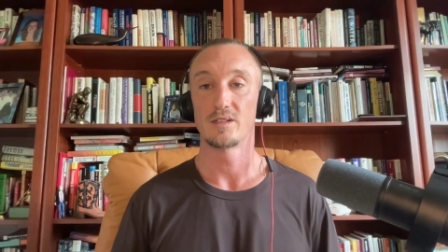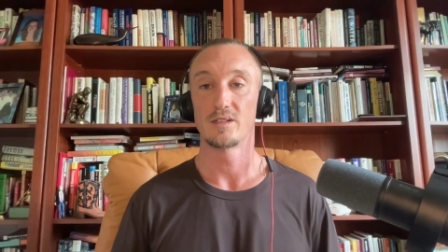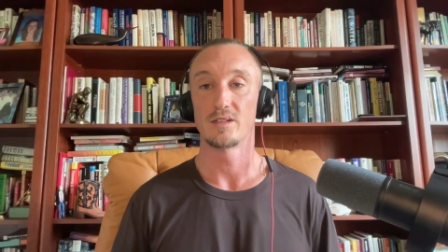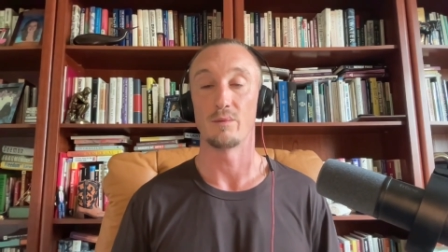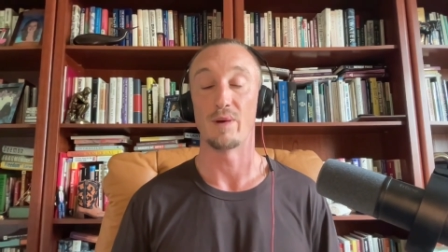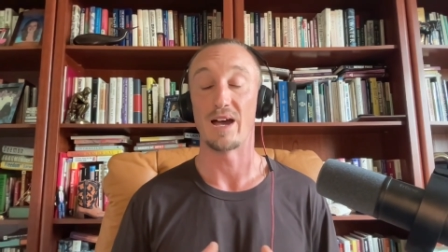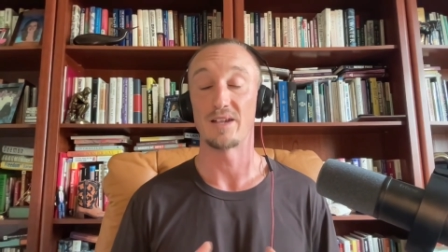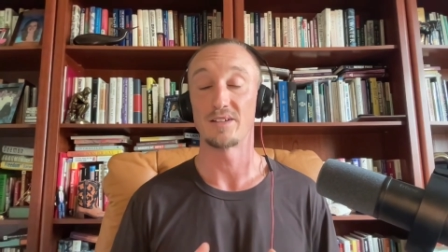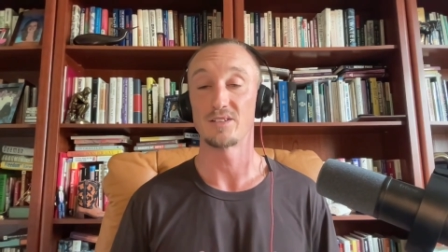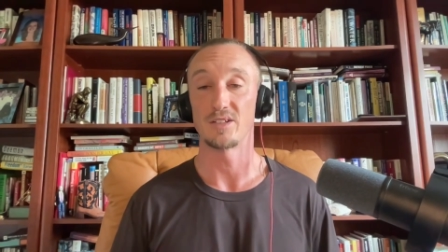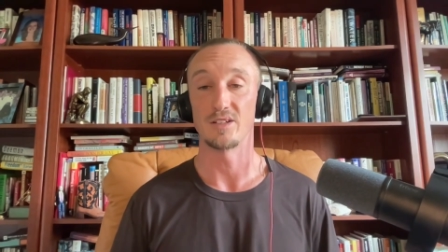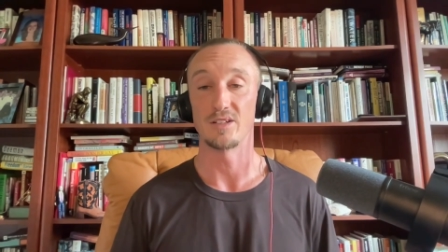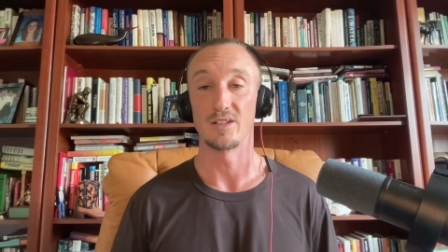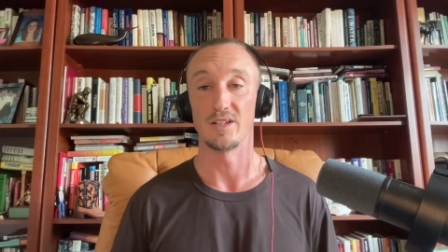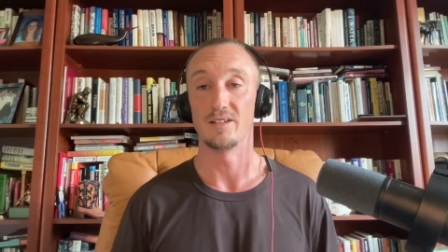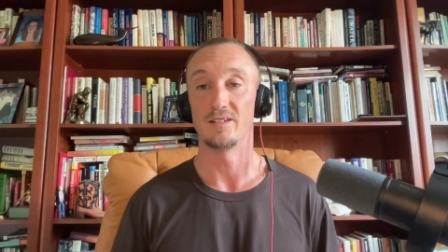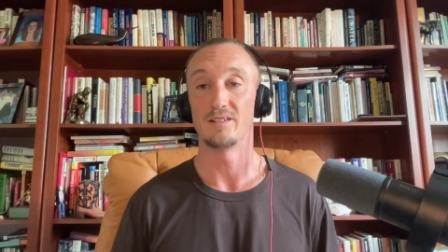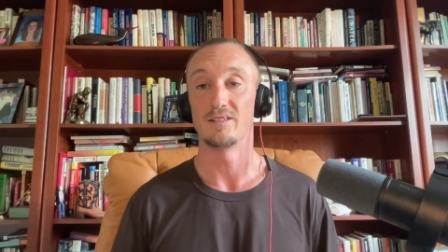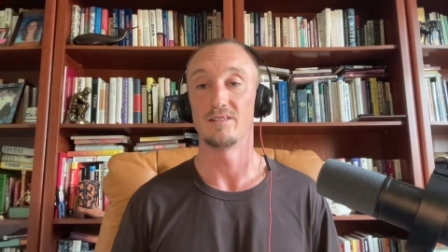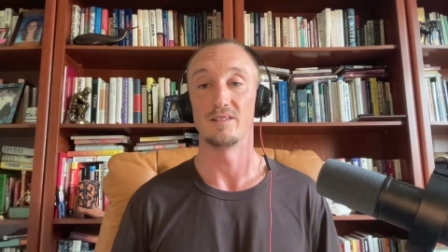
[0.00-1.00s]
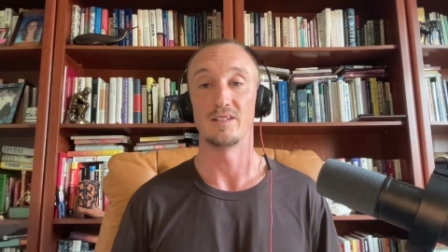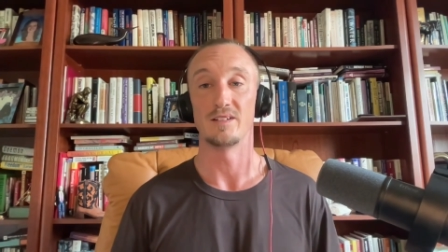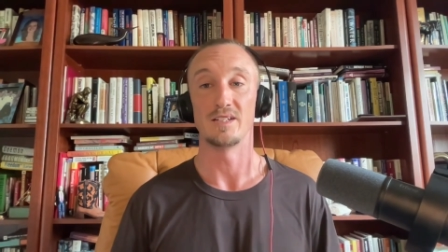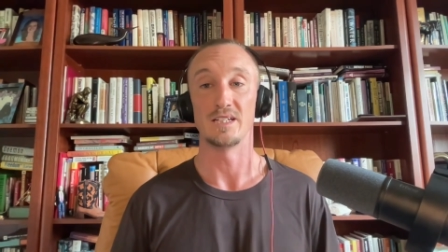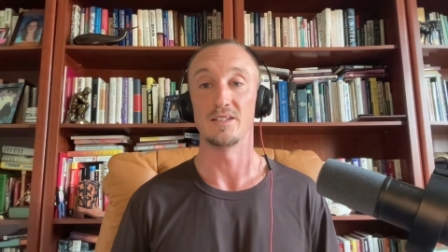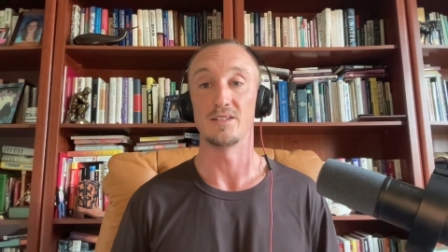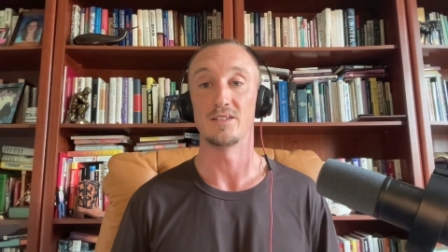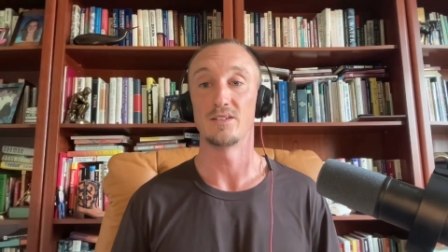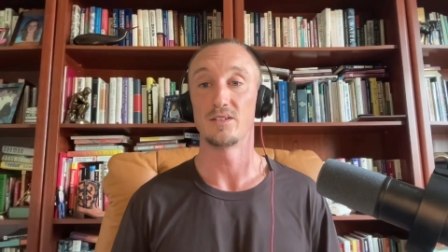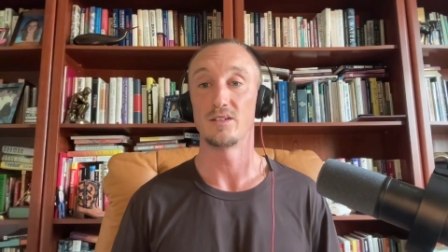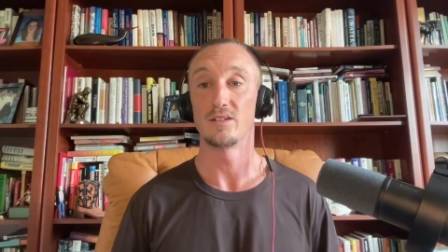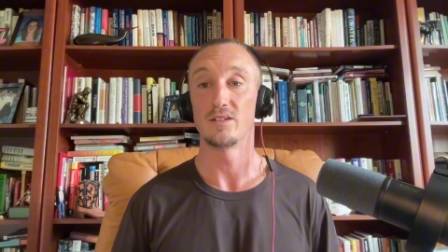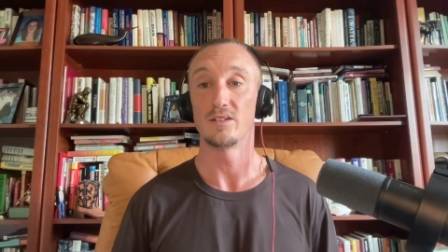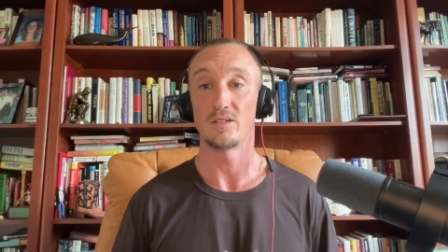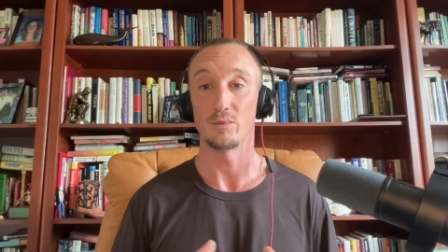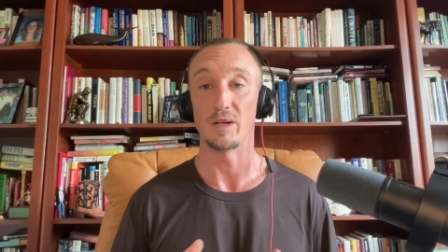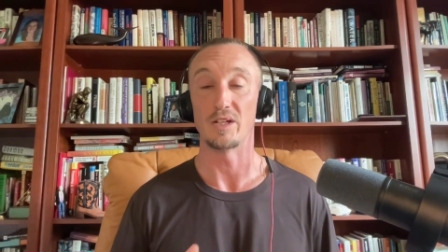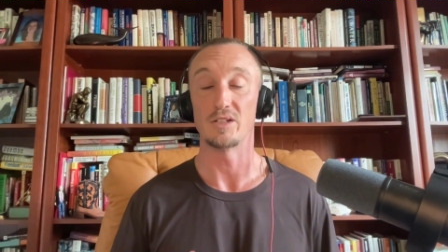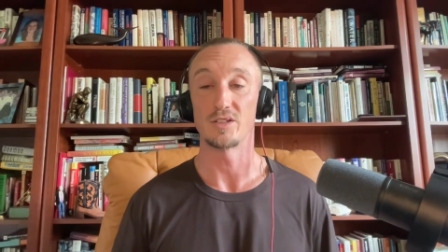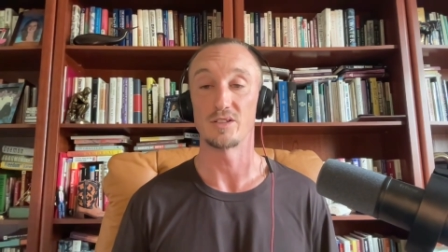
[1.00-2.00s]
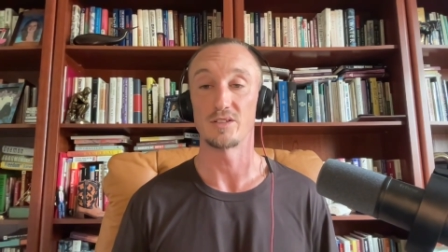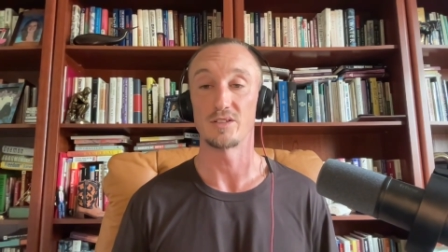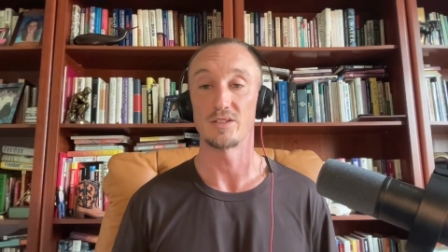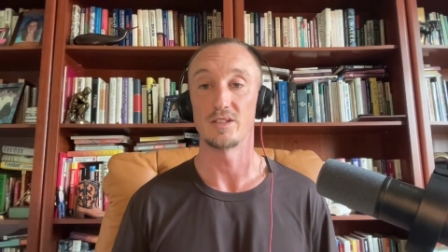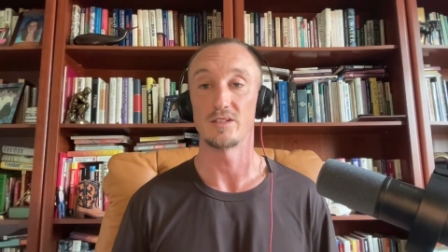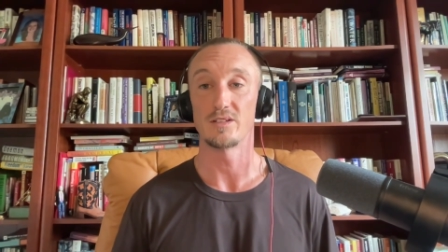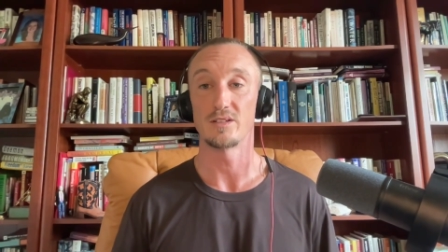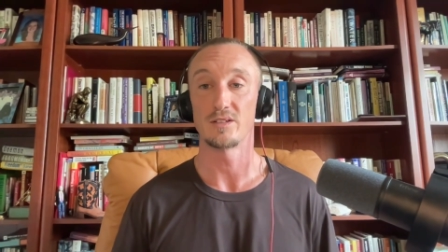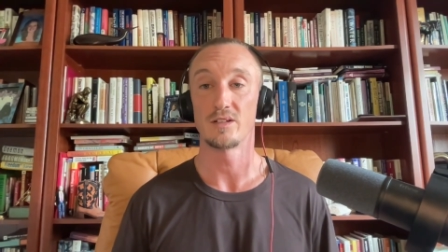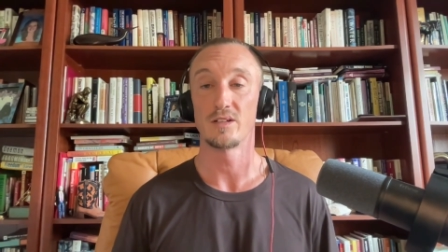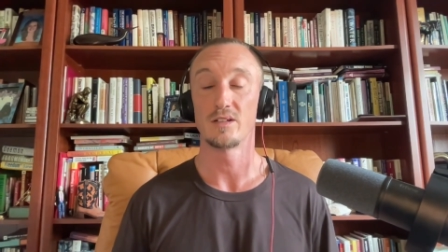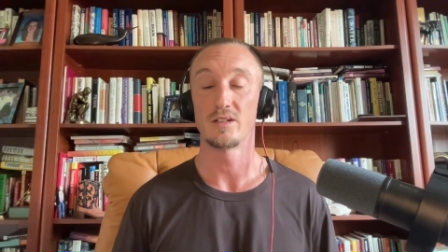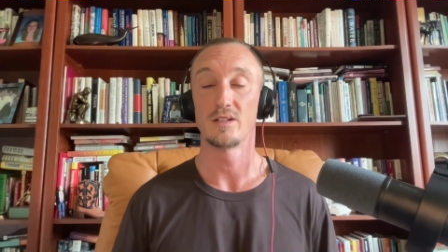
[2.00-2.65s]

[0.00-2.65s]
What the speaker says: The masculine needs spaciousness